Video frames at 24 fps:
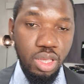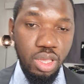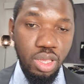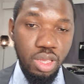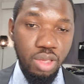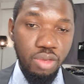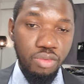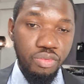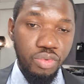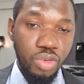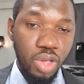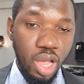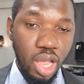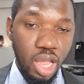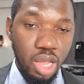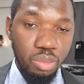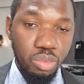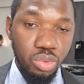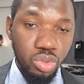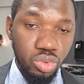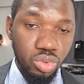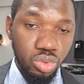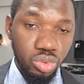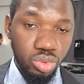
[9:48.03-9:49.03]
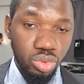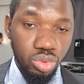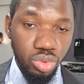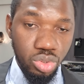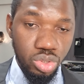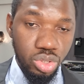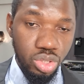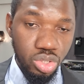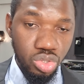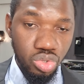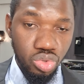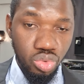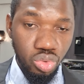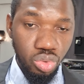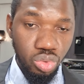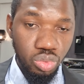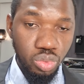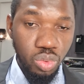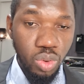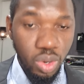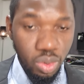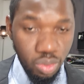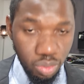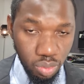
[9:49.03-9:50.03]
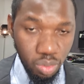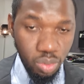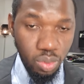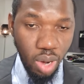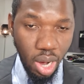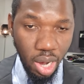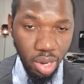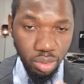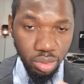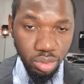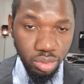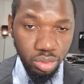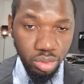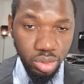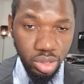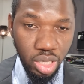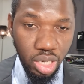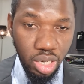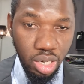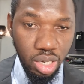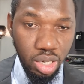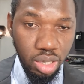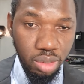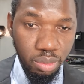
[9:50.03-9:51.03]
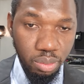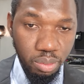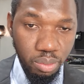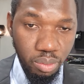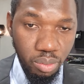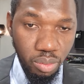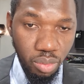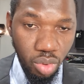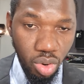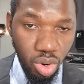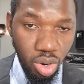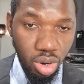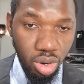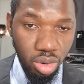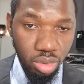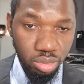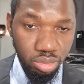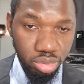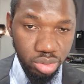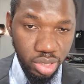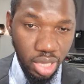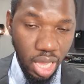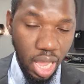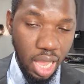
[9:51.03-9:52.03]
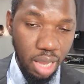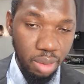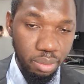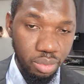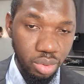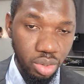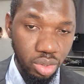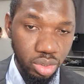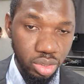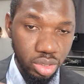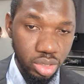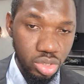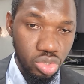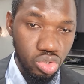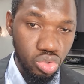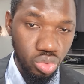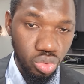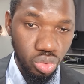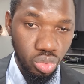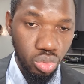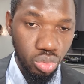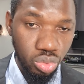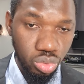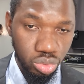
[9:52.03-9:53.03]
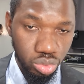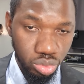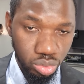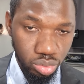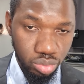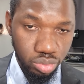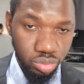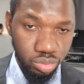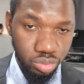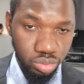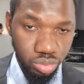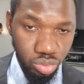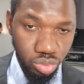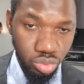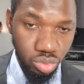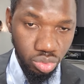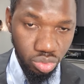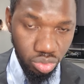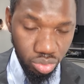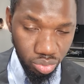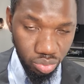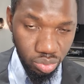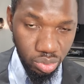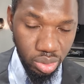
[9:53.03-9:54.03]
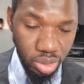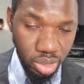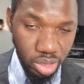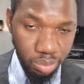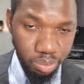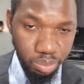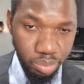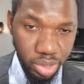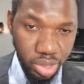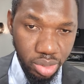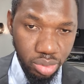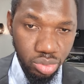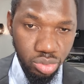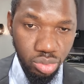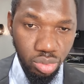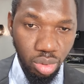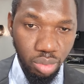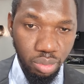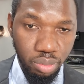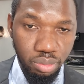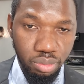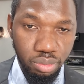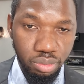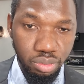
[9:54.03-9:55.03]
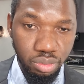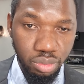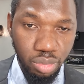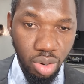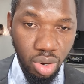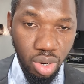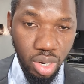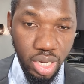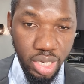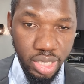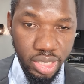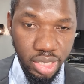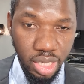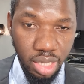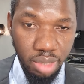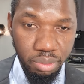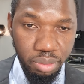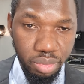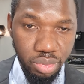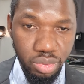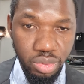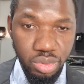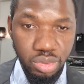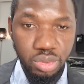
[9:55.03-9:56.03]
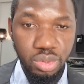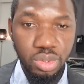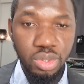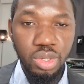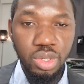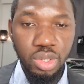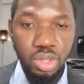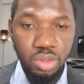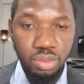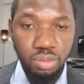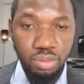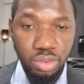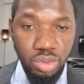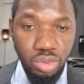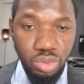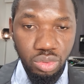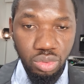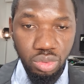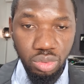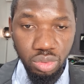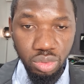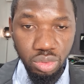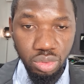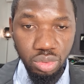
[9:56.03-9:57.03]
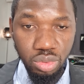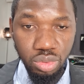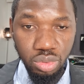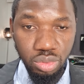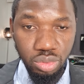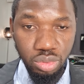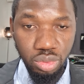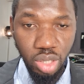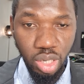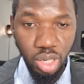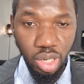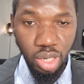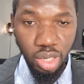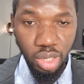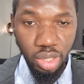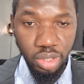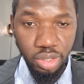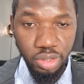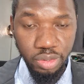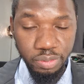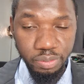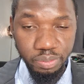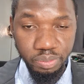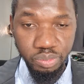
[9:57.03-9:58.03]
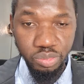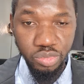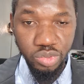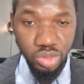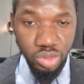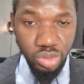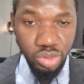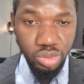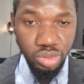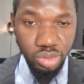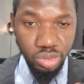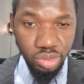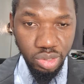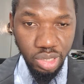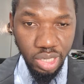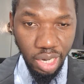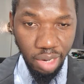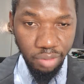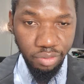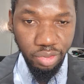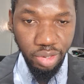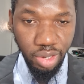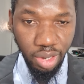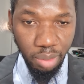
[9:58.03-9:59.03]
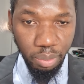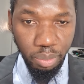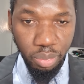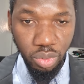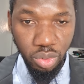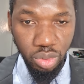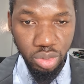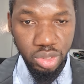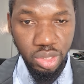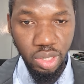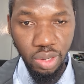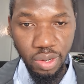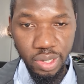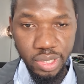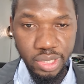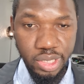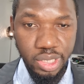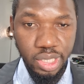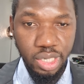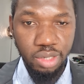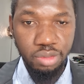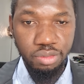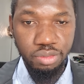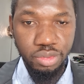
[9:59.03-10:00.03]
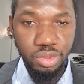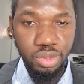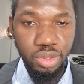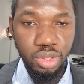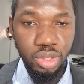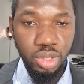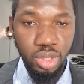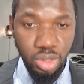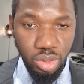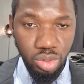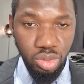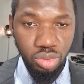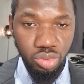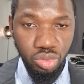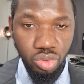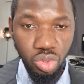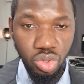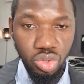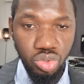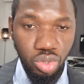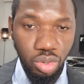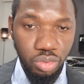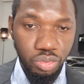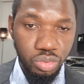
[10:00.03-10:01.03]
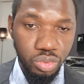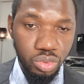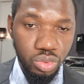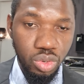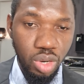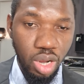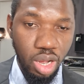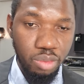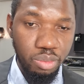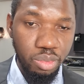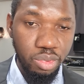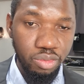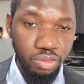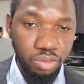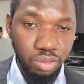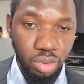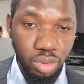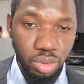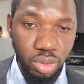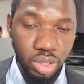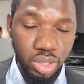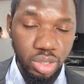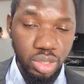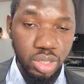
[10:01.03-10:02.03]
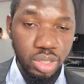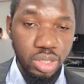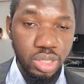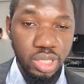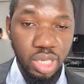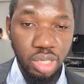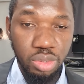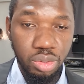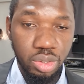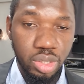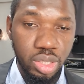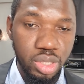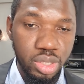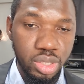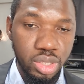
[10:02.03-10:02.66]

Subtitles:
If you are able to use this tool, we are going to take more time on this tool bring some more examples. We do graphical plot ourselves. Those of you who have been following the Saturday